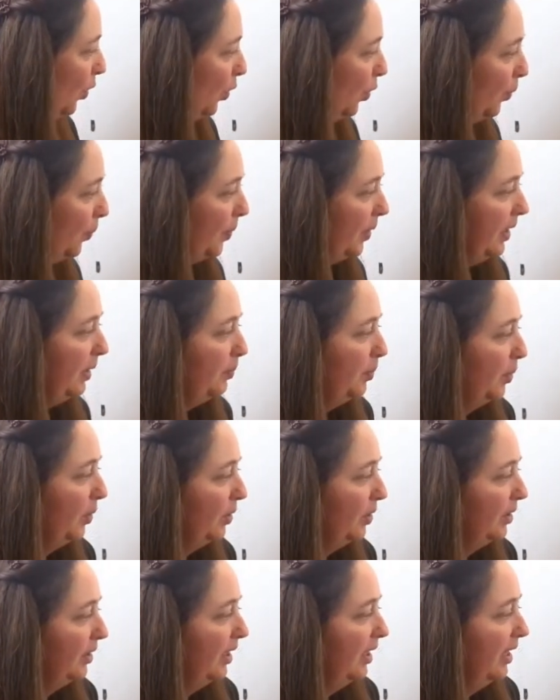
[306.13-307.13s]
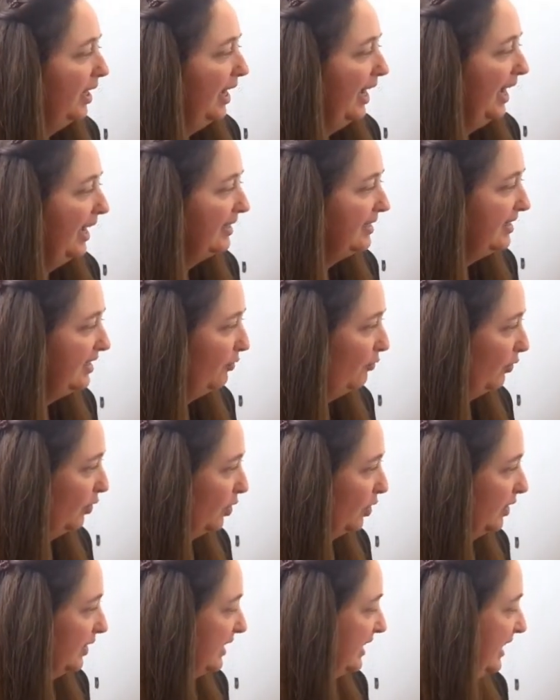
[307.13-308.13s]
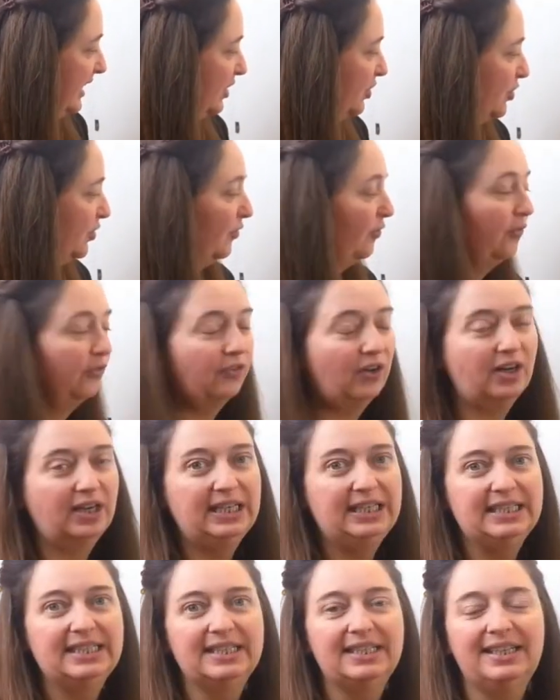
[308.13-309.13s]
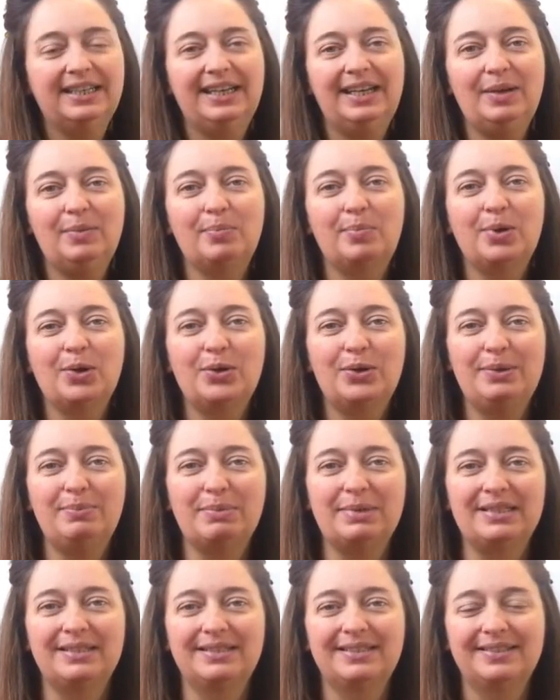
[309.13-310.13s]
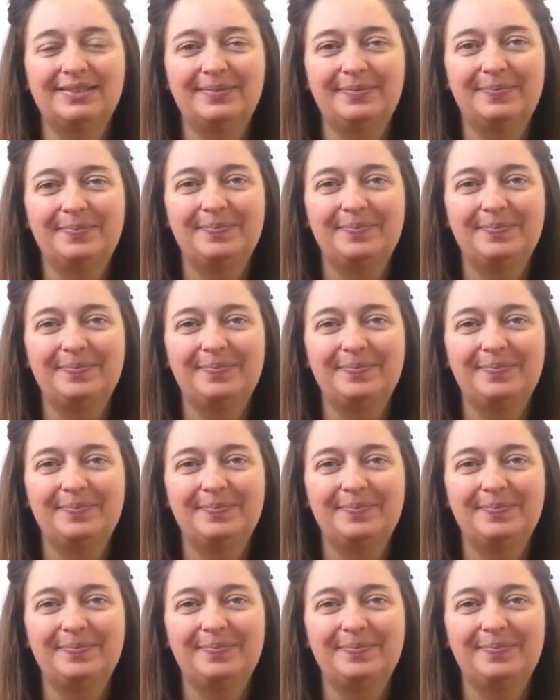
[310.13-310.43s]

all people had difficulties to find employment.